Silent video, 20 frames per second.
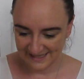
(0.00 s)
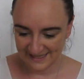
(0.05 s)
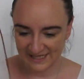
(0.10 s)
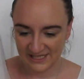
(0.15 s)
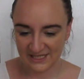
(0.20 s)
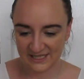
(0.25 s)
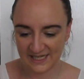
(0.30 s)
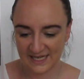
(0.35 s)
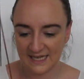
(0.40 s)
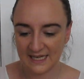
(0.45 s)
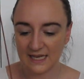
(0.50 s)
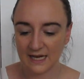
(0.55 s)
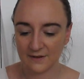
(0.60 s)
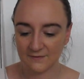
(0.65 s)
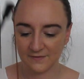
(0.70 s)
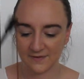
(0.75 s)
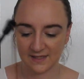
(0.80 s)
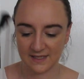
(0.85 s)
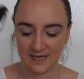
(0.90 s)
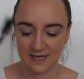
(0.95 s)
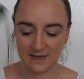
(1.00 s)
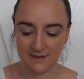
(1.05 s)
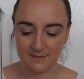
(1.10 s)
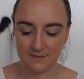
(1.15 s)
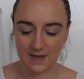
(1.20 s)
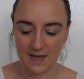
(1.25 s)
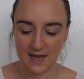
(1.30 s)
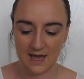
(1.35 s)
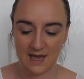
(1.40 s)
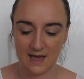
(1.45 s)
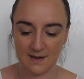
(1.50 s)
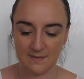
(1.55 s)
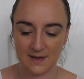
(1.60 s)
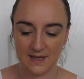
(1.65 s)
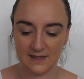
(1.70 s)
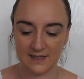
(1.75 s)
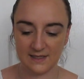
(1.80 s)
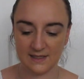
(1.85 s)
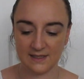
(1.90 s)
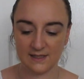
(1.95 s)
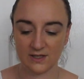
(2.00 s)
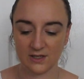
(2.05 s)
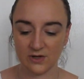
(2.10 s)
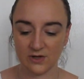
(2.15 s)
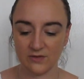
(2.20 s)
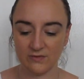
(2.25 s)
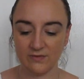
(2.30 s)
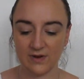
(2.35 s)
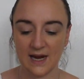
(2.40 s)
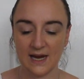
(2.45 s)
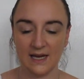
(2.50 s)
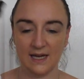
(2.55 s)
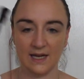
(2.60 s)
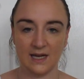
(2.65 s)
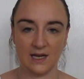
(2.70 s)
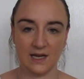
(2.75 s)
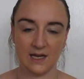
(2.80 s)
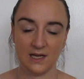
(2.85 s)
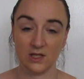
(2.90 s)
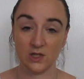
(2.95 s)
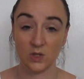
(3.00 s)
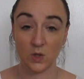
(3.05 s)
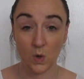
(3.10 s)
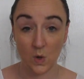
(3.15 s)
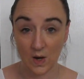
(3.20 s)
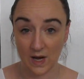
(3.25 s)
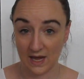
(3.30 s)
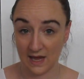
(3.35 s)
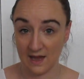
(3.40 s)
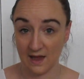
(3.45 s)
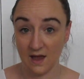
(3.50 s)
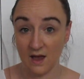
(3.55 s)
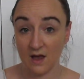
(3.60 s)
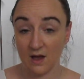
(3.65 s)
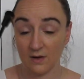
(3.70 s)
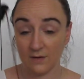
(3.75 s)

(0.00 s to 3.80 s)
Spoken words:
She loves him, and this is a great toy